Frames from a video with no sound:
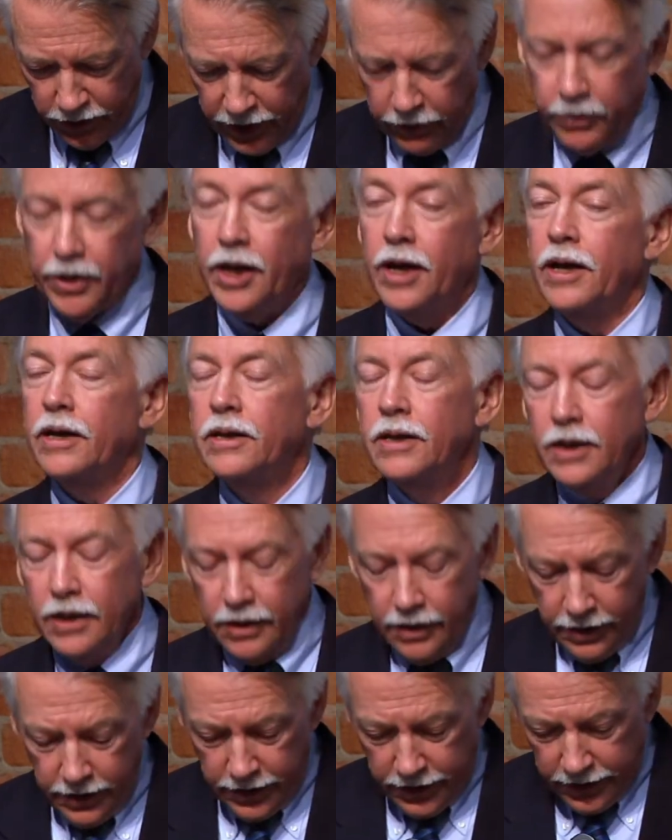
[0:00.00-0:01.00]
way. We had
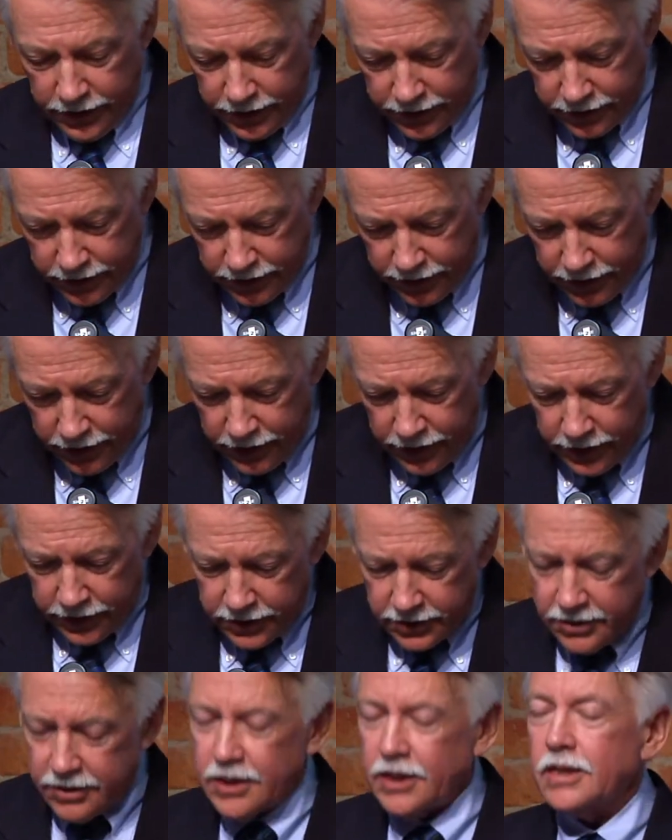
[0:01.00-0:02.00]

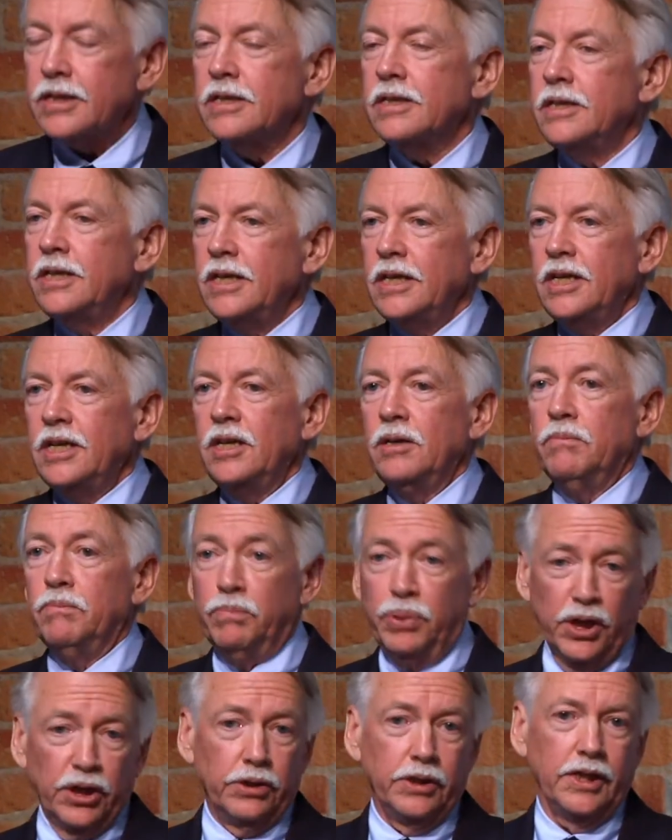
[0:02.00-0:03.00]
16
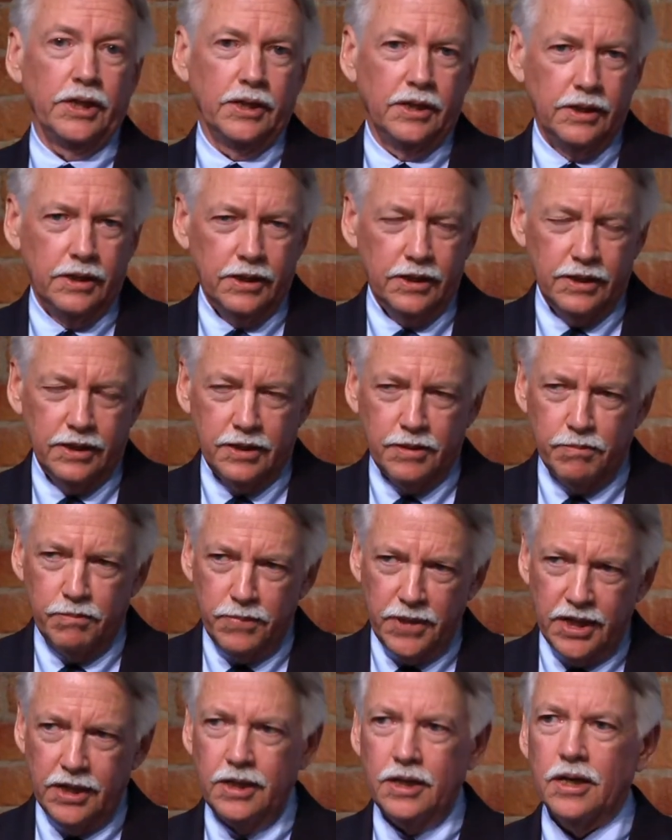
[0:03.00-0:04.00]
billion
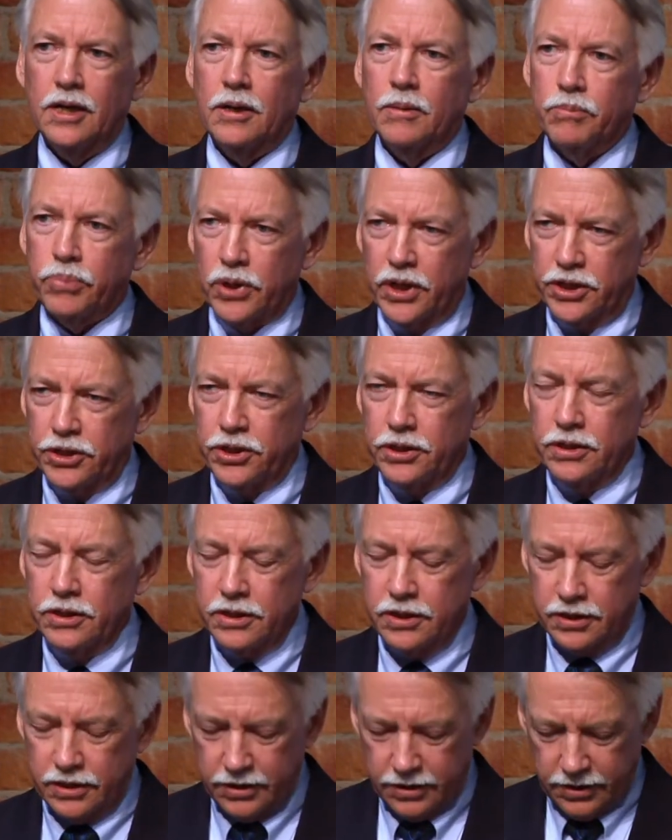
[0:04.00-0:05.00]
media
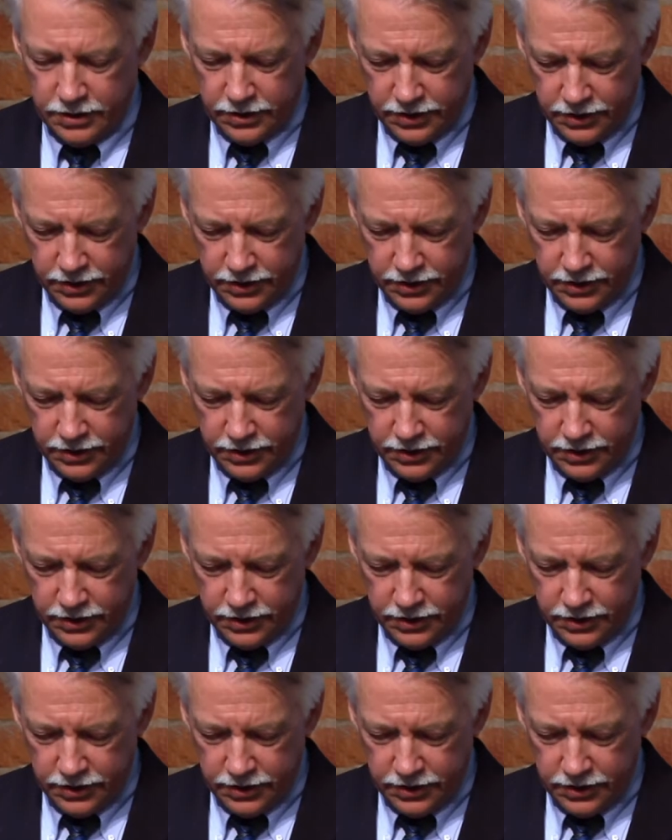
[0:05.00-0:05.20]
impressions.